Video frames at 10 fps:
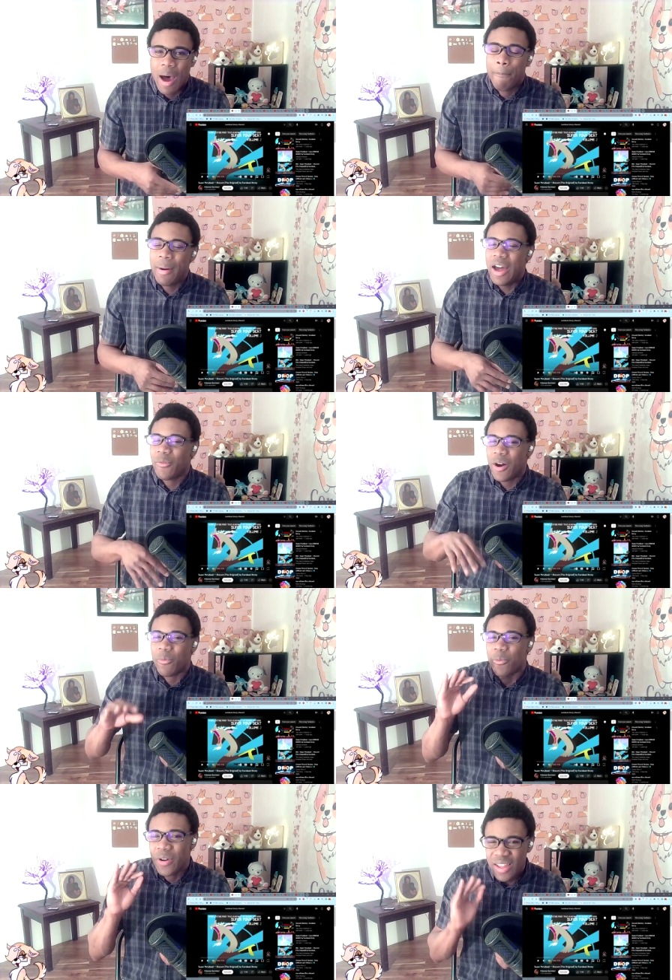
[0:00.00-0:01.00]
but
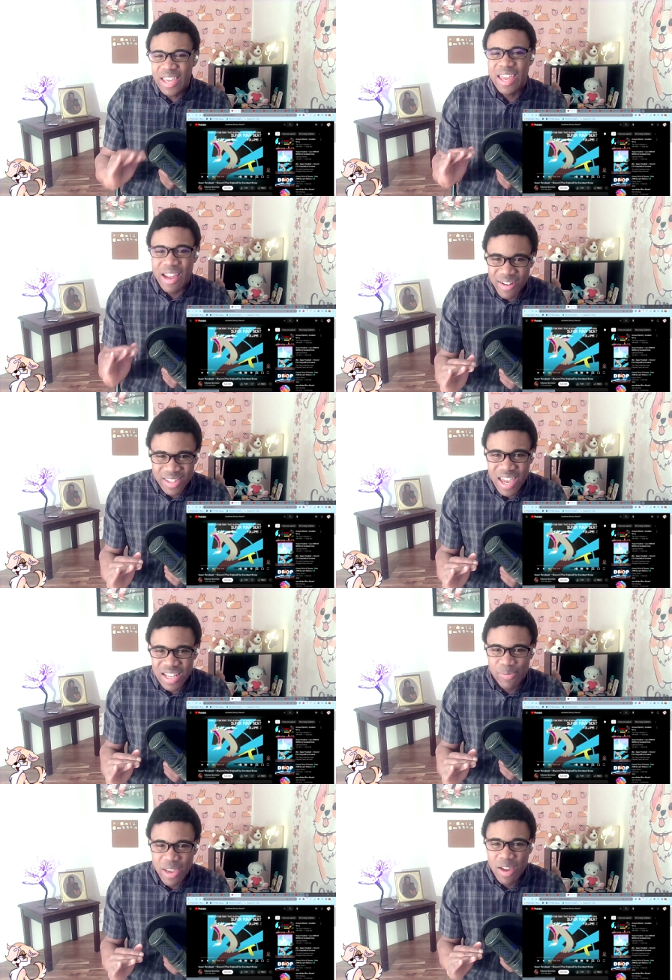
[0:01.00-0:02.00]
what really
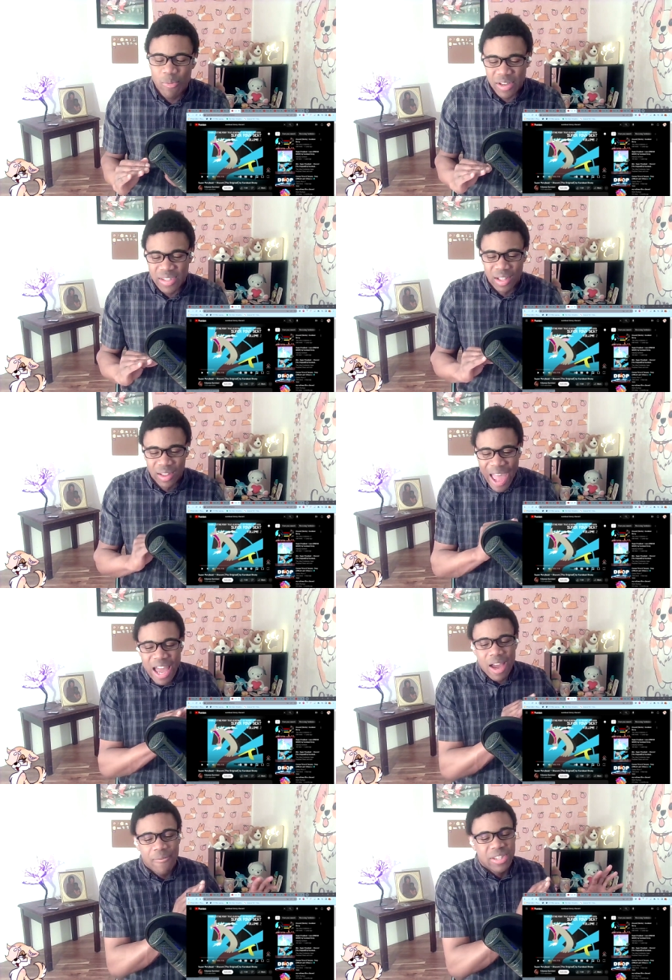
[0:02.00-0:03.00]
irritates me was the
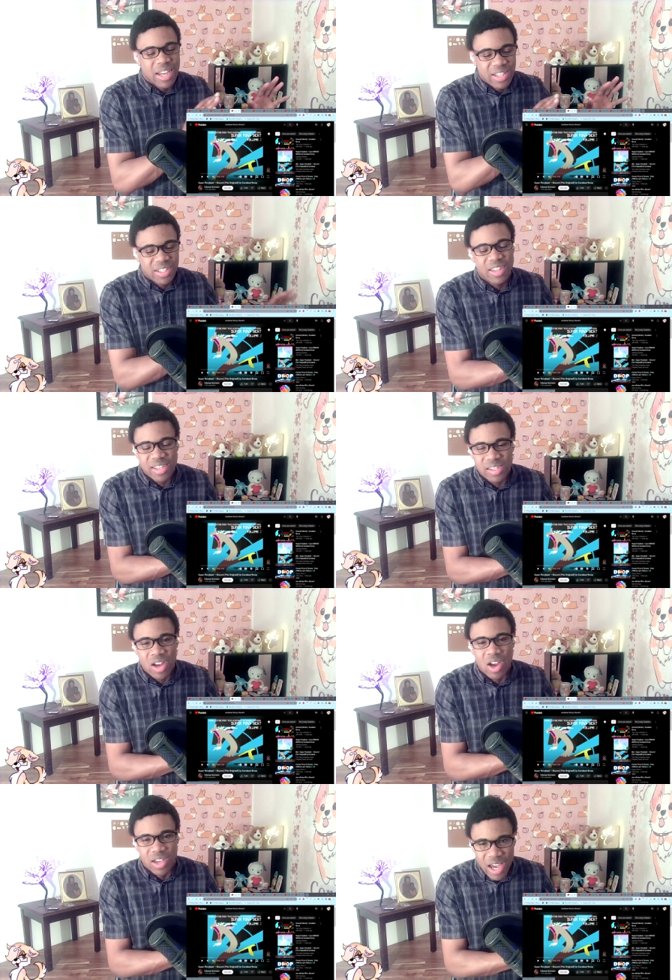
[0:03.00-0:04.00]
lack of attention this
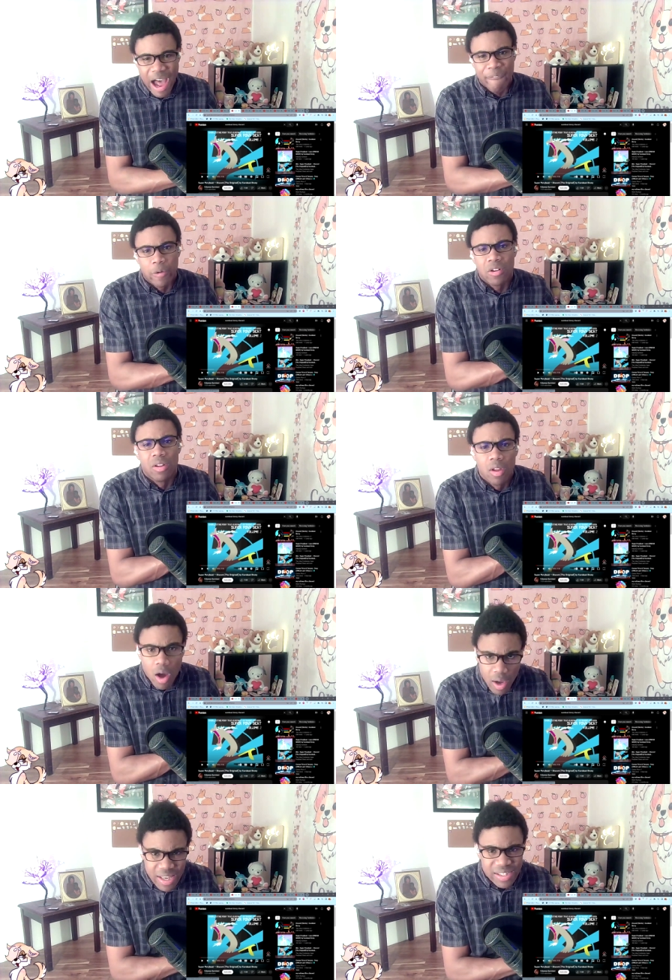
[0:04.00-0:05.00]
song got for the
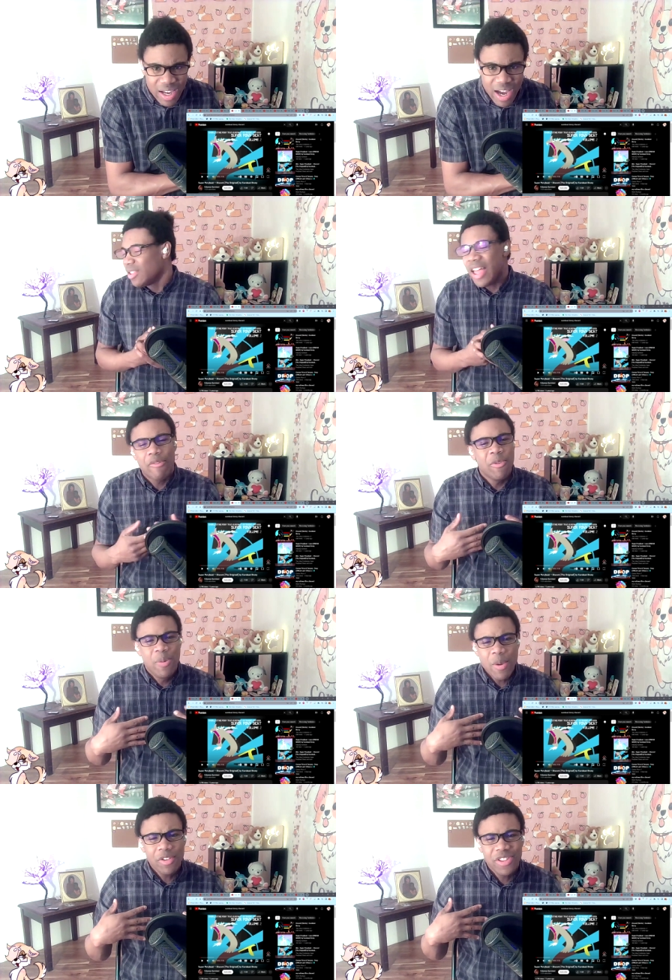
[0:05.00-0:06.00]
longest time. Like, when
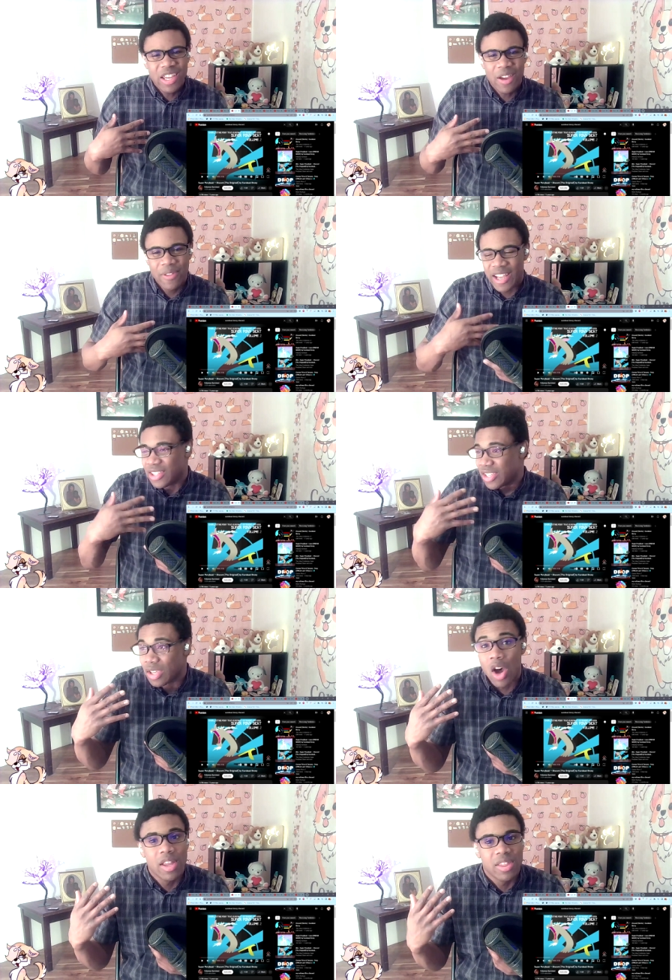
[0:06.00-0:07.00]
people think of like the
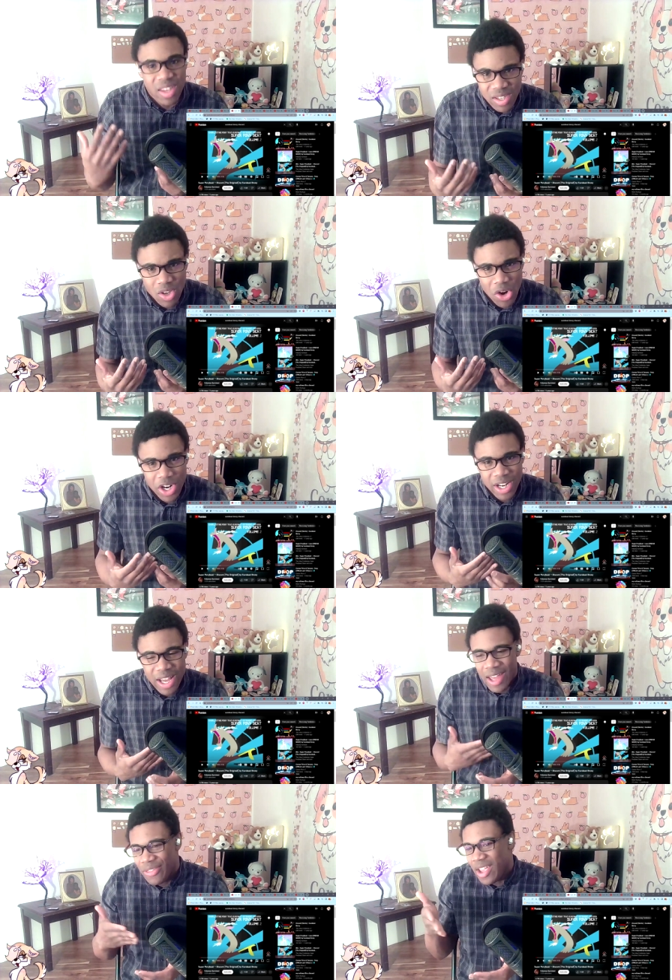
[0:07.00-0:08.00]
song Discord,
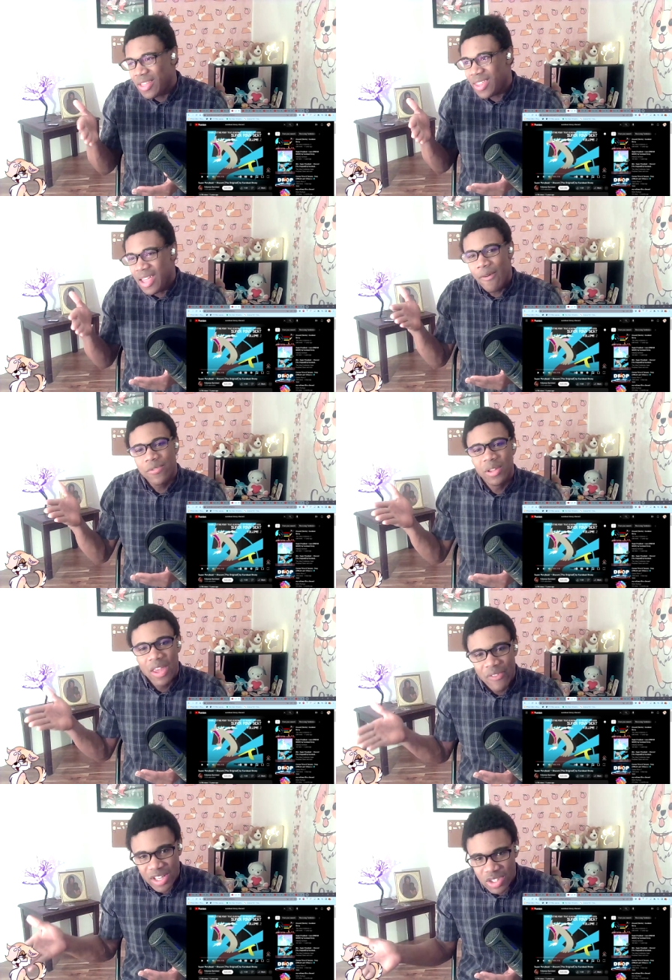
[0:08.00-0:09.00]
they think of the
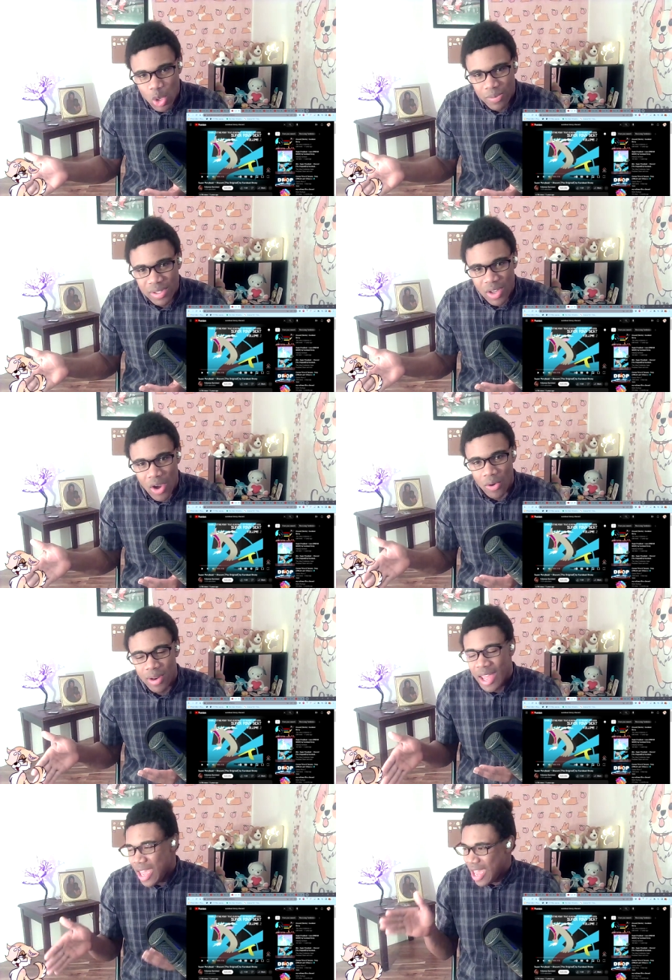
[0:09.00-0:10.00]
Living Tombstone.
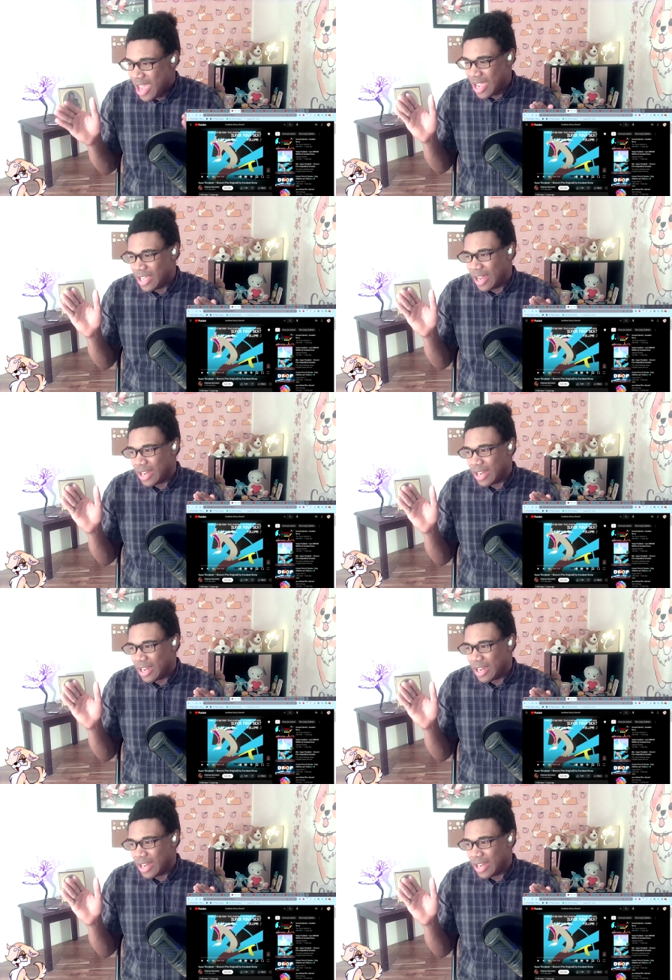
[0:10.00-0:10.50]
And